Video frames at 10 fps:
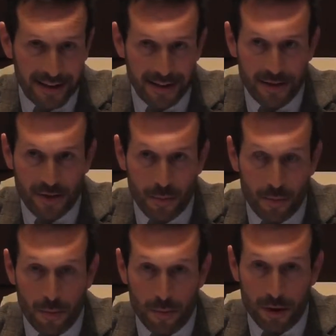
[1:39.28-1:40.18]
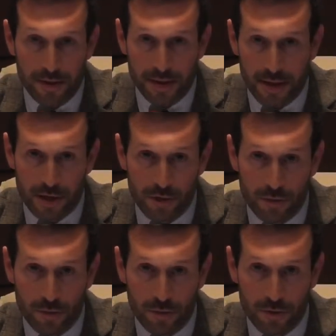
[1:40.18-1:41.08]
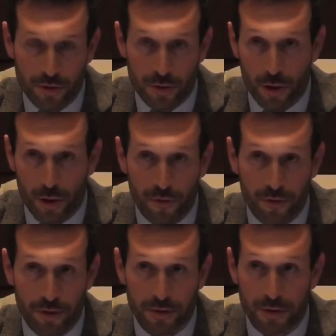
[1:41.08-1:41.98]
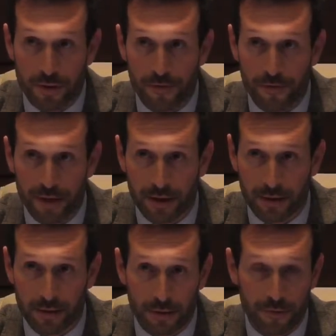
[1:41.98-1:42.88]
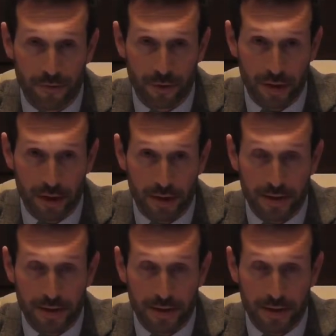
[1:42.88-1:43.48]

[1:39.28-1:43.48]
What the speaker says: In some multinationals, you're offered a feel-free,